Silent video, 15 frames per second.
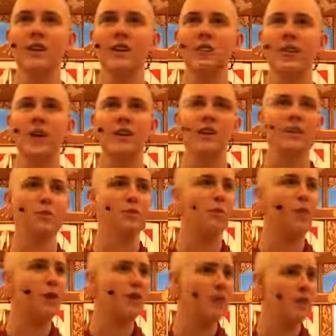what is the
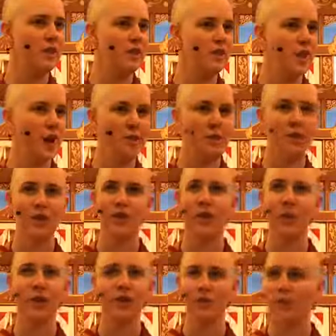point of this topic or
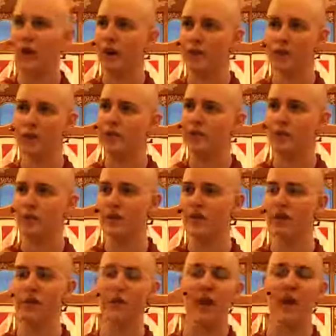kind of where does this fit in the
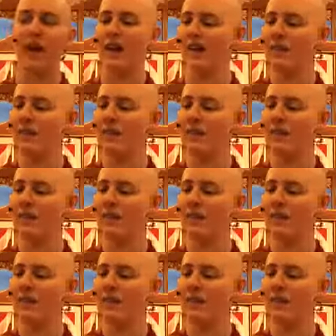path,